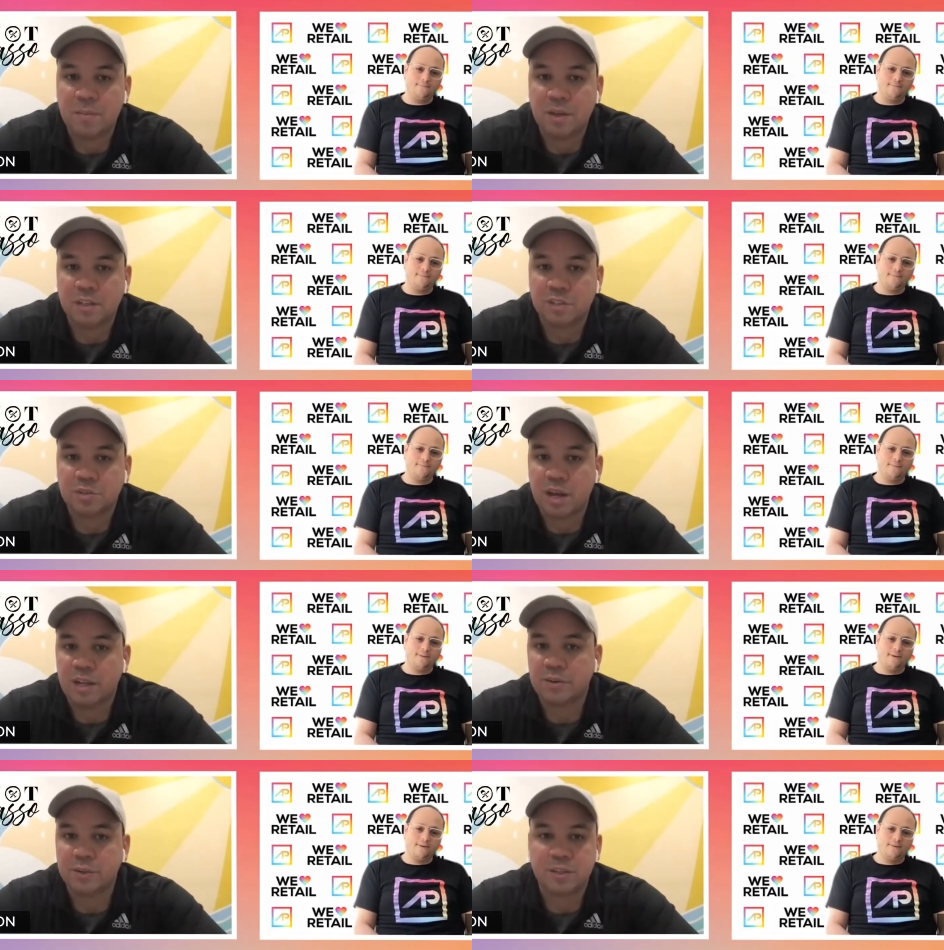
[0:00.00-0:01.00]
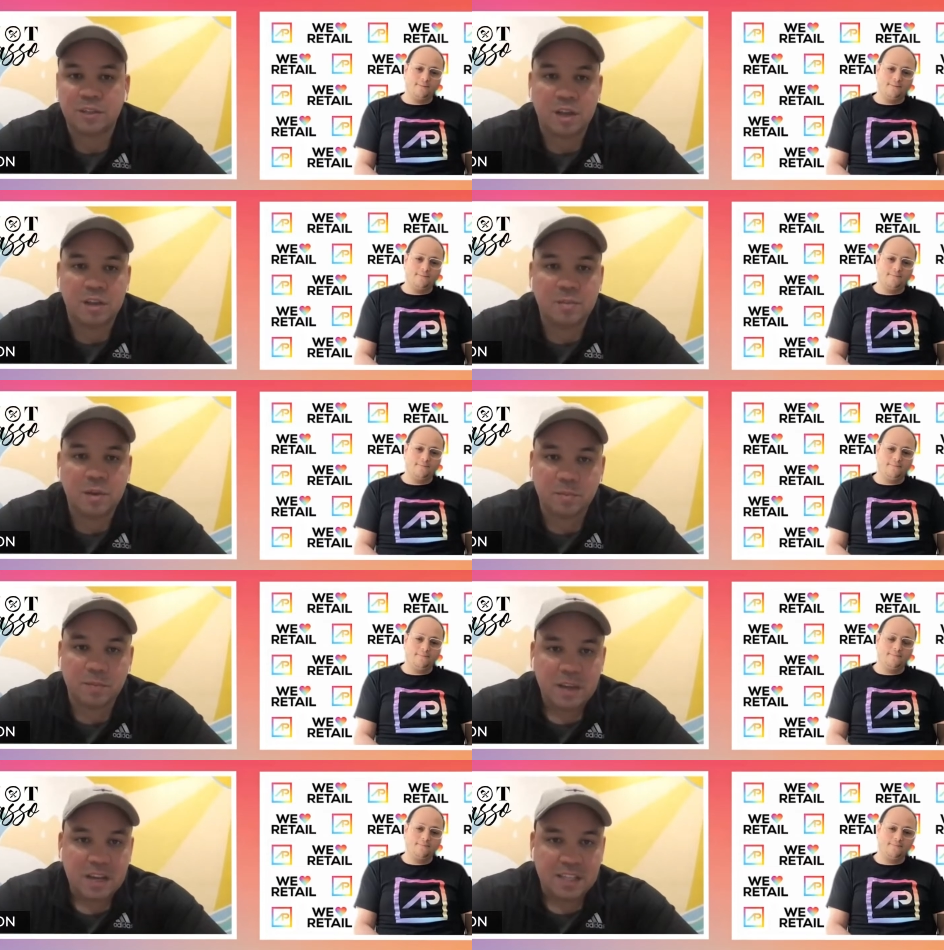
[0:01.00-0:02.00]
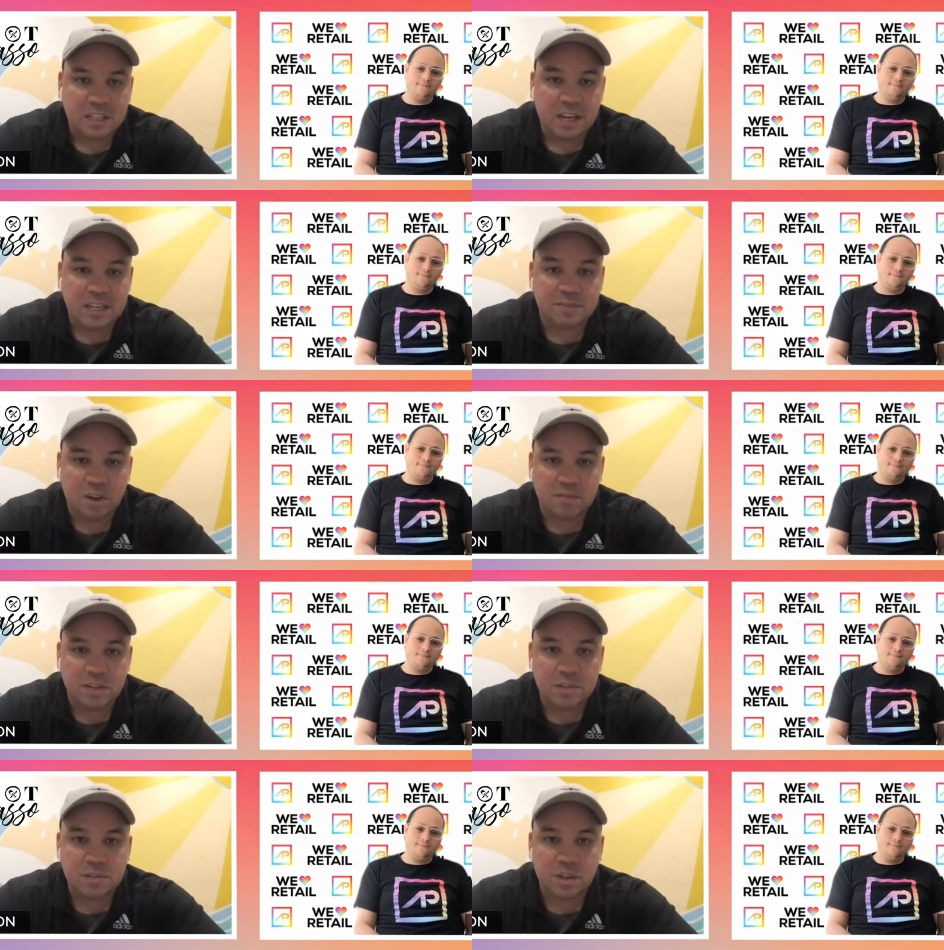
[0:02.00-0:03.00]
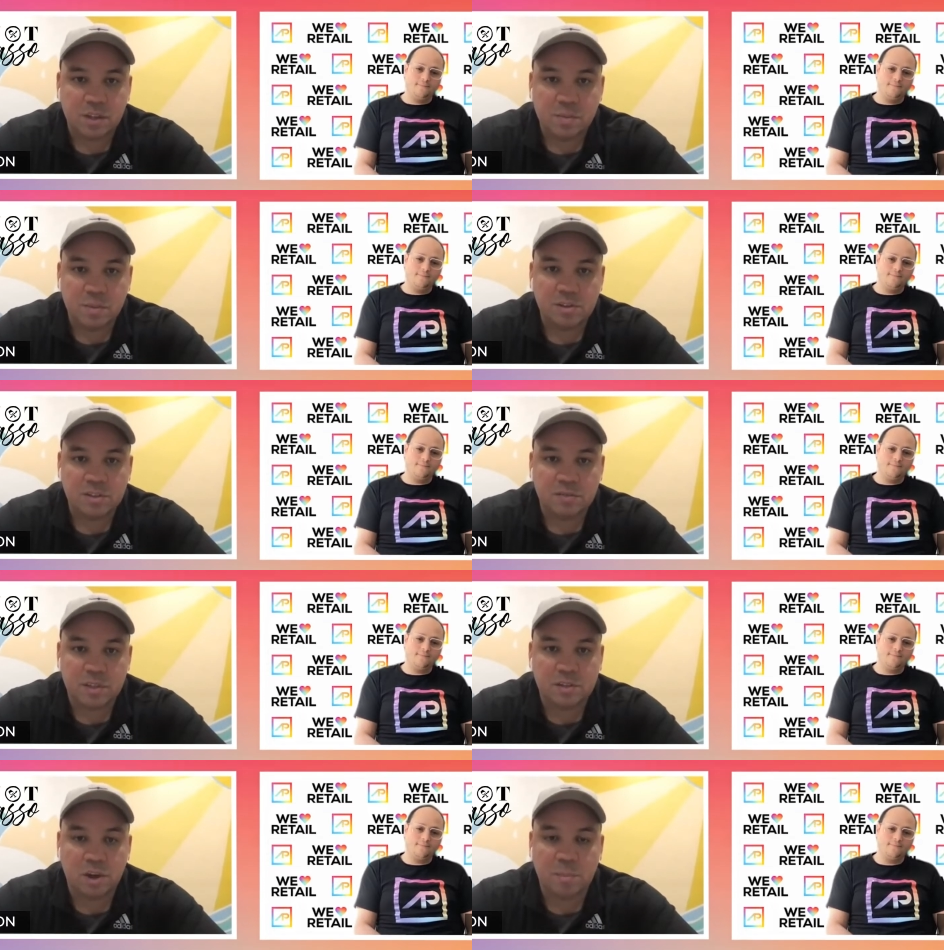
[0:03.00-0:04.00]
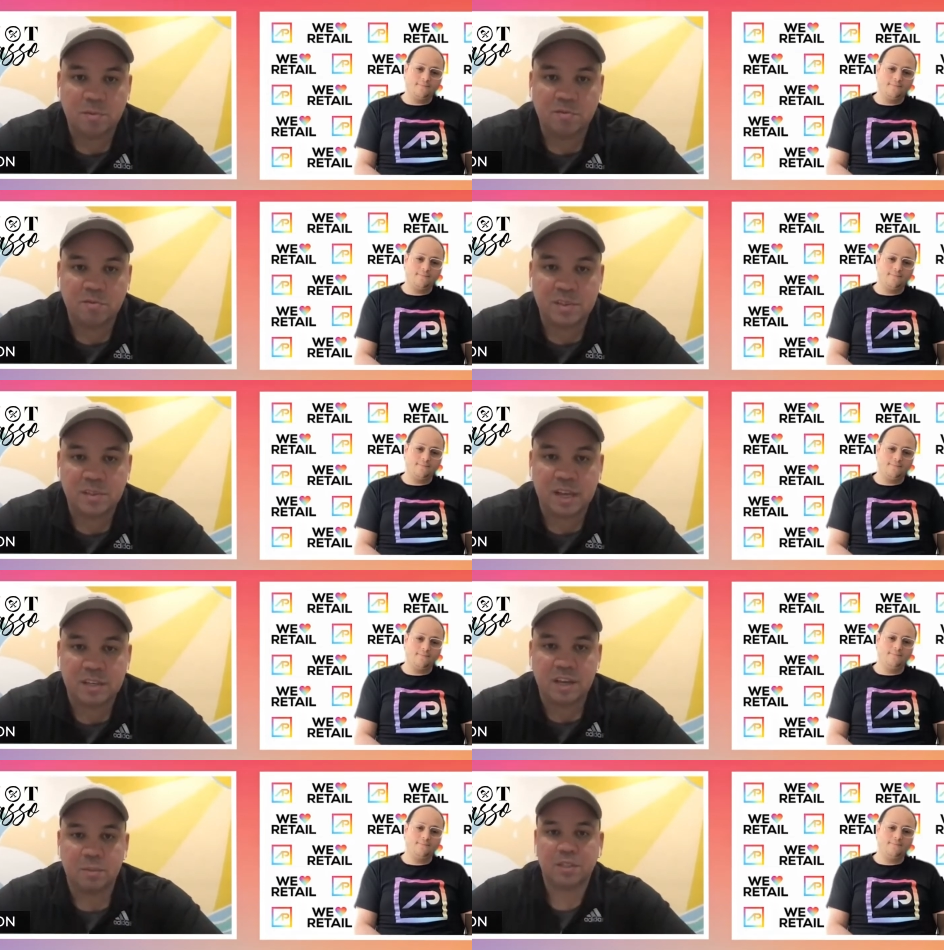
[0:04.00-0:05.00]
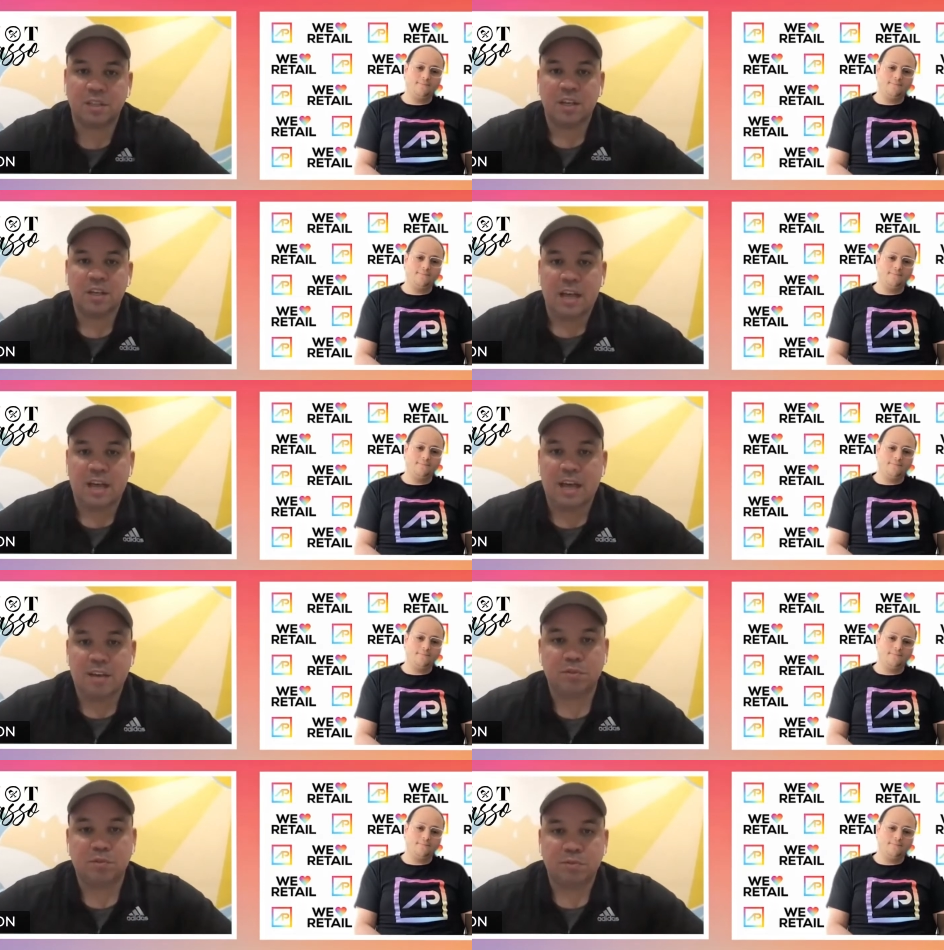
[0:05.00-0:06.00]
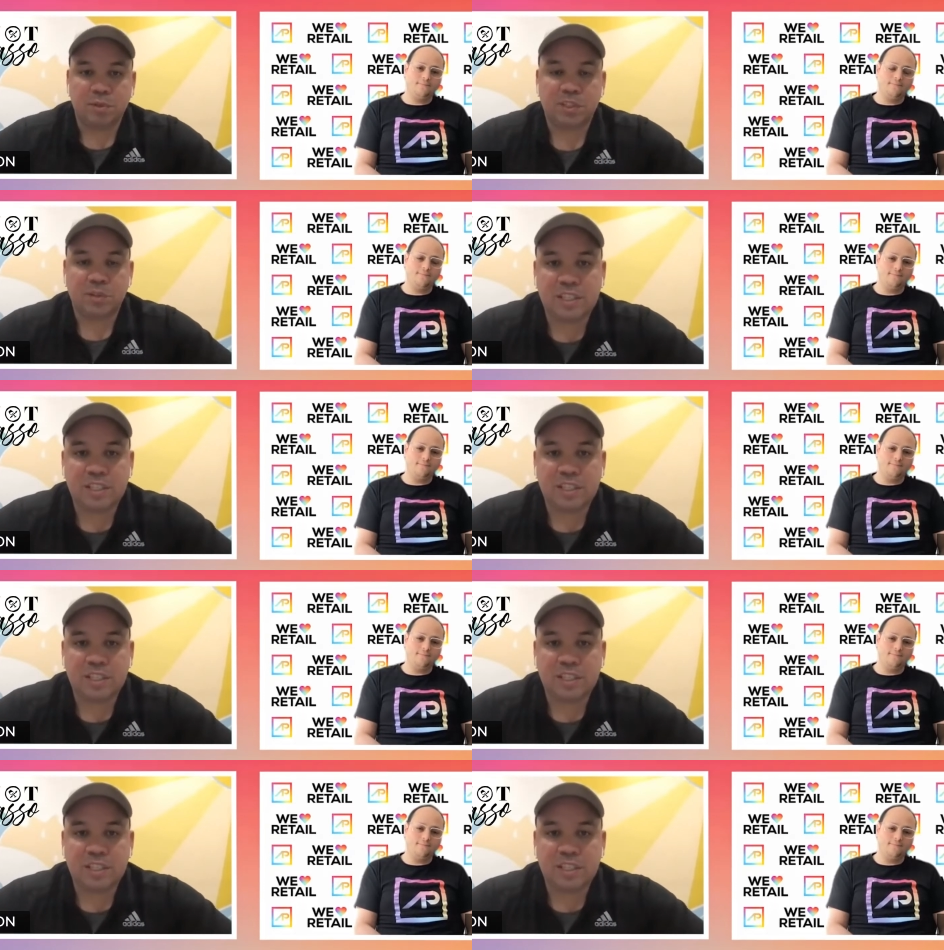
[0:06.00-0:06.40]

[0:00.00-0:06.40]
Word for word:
Speaker 1: um, in Australia, it's, it's only been in, in, the last five years or so the emergence of this type of a business has come to uh, full fruition.